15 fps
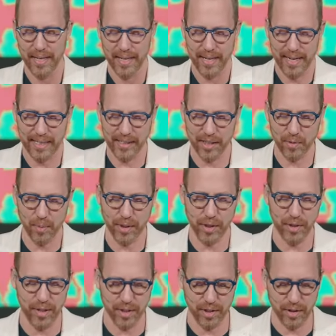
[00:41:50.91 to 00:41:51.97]
and I just want
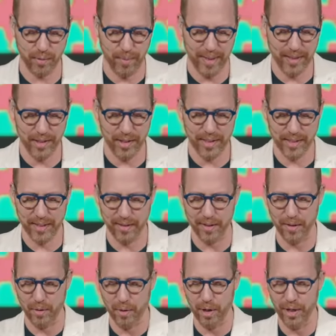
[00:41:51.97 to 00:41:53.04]
you to surrender it to the
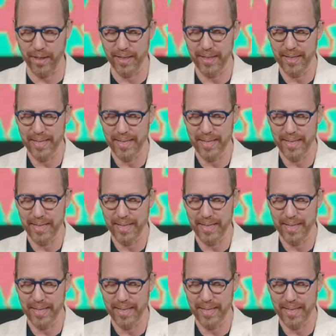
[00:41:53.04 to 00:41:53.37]
Lord.